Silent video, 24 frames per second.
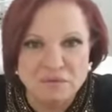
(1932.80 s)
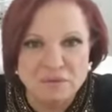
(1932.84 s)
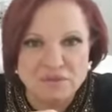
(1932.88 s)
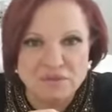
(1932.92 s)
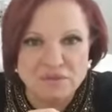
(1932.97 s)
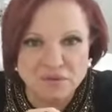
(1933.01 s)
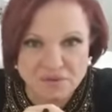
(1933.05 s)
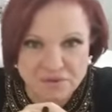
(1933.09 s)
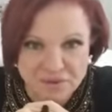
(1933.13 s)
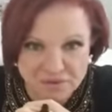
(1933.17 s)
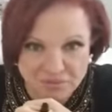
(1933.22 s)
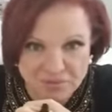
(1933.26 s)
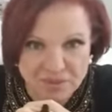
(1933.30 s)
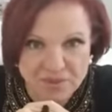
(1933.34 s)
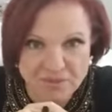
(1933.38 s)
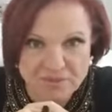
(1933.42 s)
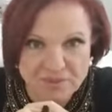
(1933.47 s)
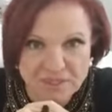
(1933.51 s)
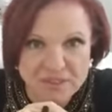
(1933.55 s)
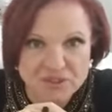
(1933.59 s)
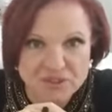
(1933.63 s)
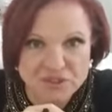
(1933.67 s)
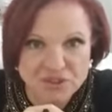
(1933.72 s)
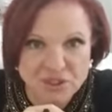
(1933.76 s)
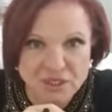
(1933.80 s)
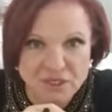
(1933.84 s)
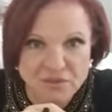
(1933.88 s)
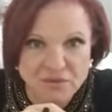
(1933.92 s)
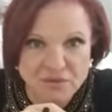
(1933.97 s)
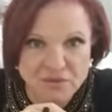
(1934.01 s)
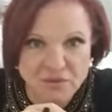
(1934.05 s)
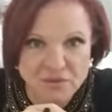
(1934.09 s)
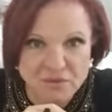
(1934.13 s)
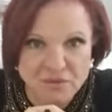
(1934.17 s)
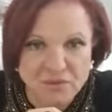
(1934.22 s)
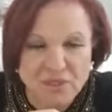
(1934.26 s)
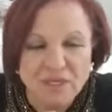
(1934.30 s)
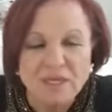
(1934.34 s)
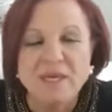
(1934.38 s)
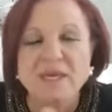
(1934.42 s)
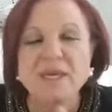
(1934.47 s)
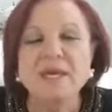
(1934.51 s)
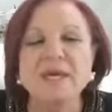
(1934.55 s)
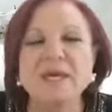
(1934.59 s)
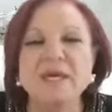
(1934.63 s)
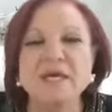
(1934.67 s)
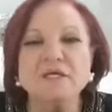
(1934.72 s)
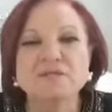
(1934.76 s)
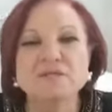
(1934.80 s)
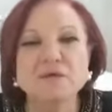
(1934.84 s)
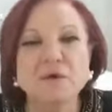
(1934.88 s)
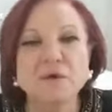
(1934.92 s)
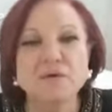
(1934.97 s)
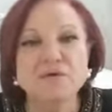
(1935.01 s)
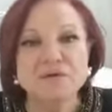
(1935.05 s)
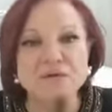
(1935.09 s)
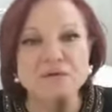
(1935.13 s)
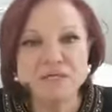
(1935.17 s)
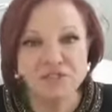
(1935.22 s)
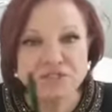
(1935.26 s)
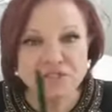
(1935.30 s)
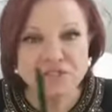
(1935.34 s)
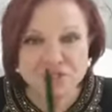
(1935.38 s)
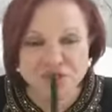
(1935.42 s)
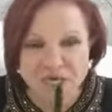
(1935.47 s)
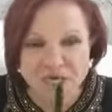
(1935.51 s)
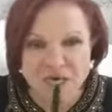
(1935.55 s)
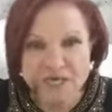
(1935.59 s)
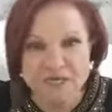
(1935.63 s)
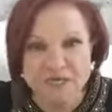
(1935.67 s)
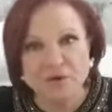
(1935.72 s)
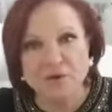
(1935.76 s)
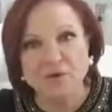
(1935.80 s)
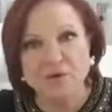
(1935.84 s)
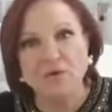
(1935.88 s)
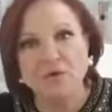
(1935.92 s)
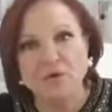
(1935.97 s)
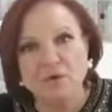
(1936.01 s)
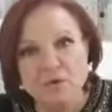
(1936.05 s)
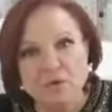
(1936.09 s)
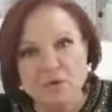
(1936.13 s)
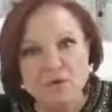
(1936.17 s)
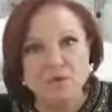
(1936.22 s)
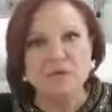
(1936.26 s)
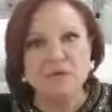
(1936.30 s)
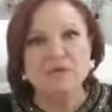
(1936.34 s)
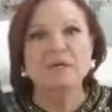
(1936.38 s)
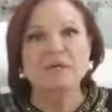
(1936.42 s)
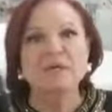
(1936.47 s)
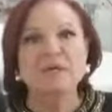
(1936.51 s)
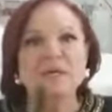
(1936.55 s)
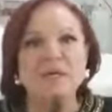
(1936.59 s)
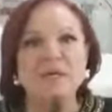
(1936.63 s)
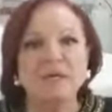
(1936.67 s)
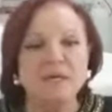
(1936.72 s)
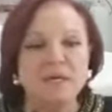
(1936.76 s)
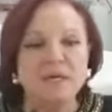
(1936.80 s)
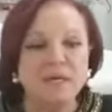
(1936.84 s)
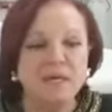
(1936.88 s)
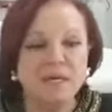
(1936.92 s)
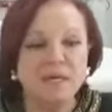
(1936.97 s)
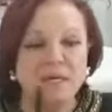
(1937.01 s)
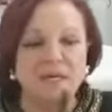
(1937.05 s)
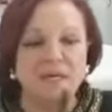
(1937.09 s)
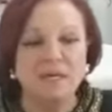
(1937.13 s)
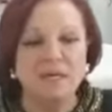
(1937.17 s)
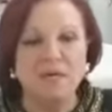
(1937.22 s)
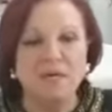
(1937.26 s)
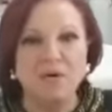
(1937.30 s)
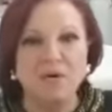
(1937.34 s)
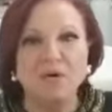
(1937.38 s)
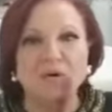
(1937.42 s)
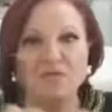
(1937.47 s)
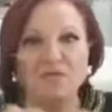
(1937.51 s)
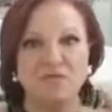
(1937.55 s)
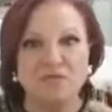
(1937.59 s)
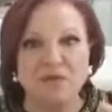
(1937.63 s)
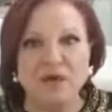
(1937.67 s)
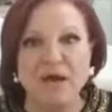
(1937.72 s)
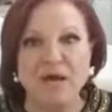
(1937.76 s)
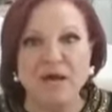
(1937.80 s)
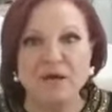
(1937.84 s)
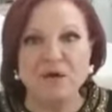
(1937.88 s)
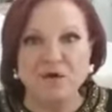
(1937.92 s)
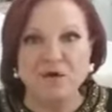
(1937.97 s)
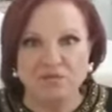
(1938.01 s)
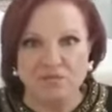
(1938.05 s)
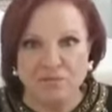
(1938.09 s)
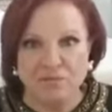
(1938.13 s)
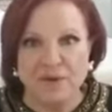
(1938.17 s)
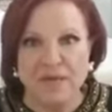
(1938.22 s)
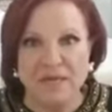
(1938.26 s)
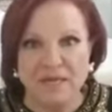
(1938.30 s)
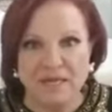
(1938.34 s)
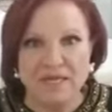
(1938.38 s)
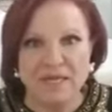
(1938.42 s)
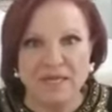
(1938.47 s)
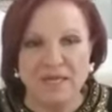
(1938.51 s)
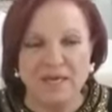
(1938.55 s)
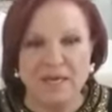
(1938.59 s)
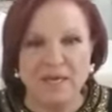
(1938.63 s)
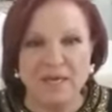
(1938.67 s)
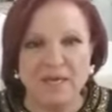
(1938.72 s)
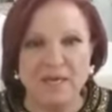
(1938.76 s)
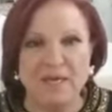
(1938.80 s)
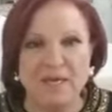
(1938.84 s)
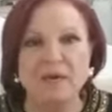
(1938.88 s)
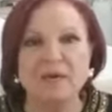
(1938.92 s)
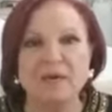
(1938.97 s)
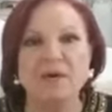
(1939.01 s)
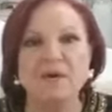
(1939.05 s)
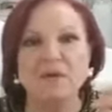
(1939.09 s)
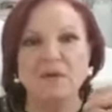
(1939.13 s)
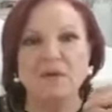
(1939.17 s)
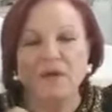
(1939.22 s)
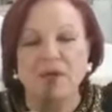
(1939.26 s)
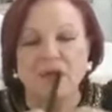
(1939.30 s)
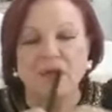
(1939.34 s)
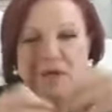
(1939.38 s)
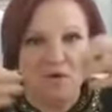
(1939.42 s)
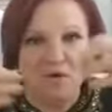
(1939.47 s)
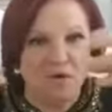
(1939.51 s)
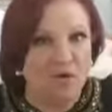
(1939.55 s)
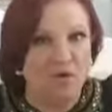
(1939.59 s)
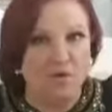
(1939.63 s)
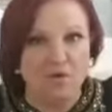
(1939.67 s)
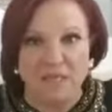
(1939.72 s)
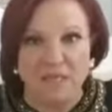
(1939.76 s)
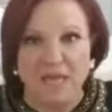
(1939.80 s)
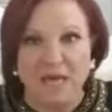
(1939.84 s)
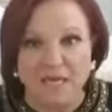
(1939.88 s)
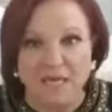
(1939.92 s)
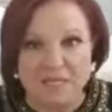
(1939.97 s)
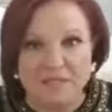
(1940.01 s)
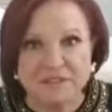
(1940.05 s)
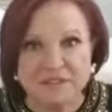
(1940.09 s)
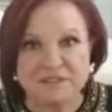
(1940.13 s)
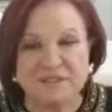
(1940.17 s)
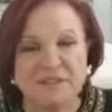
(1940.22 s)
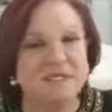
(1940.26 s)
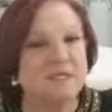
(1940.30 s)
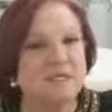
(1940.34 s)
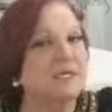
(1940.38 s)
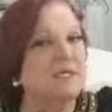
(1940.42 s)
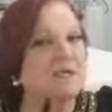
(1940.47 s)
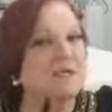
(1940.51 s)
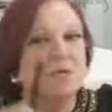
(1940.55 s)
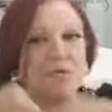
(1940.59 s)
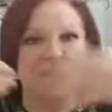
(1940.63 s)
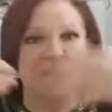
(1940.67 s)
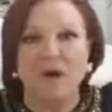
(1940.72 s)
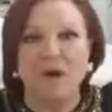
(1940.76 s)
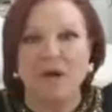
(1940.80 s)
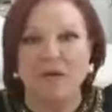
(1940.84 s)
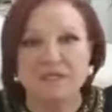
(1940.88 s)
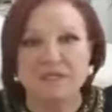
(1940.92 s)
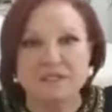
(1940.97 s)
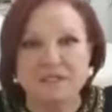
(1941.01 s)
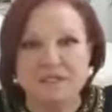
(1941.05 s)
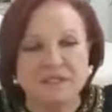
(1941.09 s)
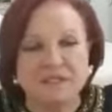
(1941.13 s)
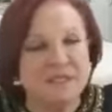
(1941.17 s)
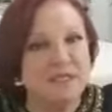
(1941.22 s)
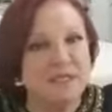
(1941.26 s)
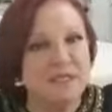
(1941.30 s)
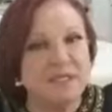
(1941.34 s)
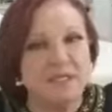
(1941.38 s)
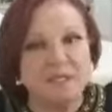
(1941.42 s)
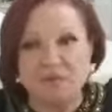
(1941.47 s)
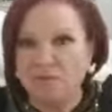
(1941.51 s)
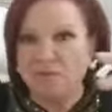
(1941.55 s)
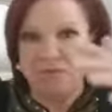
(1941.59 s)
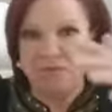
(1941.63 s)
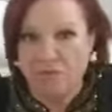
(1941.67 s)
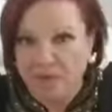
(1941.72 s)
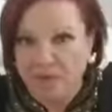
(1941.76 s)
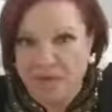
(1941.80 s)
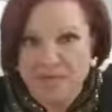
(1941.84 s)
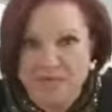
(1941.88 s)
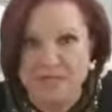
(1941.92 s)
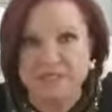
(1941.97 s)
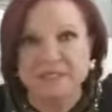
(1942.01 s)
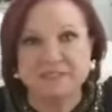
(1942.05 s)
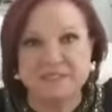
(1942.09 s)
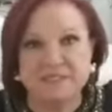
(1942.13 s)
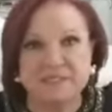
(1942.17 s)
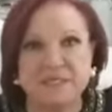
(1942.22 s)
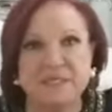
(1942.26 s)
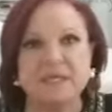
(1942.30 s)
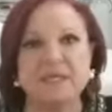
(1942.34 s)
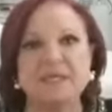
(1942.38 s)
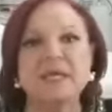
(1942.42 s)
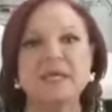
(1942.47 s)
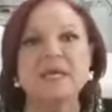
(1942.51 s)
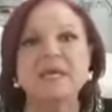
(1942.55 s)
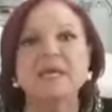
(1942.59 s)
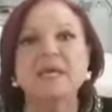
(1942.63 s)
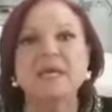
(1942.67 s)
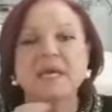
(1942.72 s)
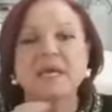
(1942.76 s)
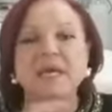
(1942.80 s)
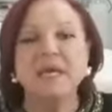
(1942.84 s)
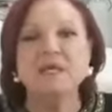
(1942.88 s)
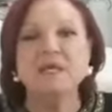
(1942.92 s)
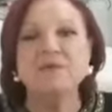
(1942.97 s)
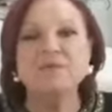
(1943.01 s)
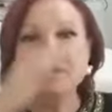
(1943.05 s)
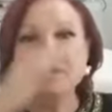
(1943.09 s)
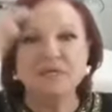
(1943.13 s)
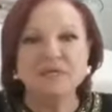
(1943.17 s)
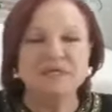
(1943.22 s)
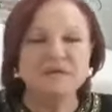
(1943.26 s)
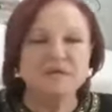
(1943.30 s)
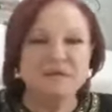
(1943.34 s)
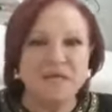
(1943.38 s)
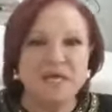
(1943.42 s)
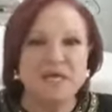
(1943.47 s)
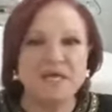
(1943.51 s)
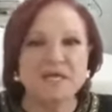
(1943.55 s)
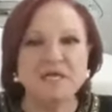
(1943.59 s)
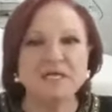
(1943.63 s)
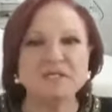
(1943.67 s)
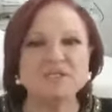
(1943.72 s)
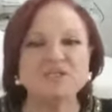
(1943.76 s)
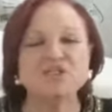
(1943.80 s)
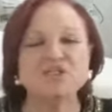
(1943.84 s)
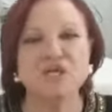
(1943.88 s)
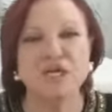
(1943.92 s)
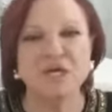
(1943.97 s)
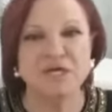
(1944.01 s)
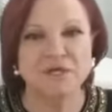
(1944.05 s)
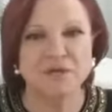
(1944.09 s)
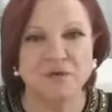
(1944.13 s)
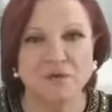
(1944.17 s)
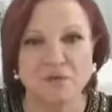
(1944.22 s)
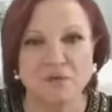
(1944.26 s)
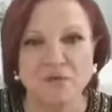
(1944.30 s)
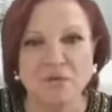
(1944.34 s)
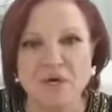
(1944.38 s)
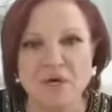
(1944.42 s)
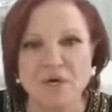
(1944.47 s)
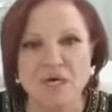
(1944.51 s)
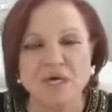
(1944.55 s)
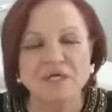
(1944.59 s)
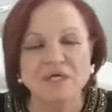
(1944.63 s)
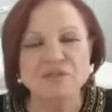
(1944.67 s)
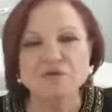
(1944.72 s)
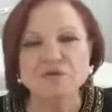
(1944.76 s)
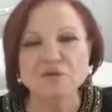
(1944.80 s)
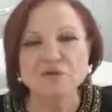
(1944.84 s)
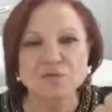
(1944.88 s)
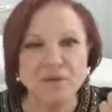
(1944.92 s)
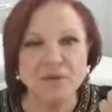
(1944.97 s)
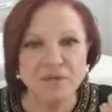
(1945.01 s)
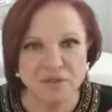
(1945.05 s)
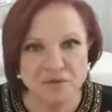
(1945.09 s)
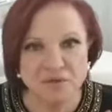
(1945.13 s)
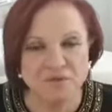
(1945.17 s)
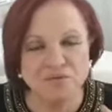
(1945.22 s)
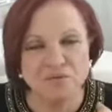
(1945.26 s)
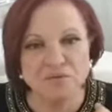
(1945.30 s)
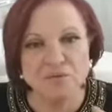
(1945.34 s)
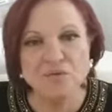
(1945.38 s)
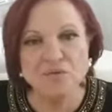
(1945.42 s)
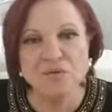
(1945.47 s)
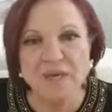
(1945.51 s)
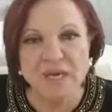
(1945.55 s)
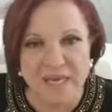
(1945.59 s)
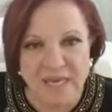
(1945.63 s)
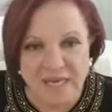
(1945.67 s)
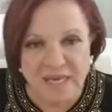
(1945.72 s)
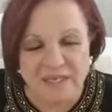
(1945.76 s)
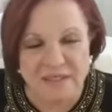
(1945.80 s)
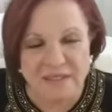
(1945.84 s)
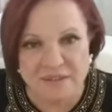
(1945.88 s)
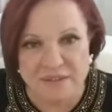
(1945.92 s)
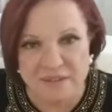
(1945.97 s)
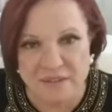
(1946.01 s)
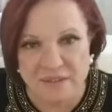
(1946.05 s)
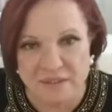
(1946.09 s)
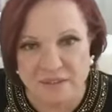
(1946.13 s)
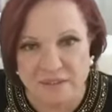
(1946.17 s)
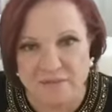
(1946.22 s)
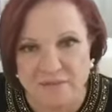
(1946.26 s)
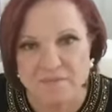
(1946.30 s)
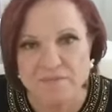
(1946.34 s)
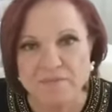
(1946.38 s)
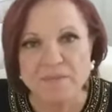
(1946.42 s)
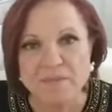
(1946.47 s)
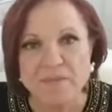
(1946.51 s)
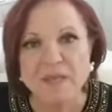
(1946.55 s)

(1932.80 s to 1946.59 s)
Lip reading: So there will be a shadow. So the shadow of black hair, or light skin, or white skin, or any skin, it will create a shadow. So when you do laser,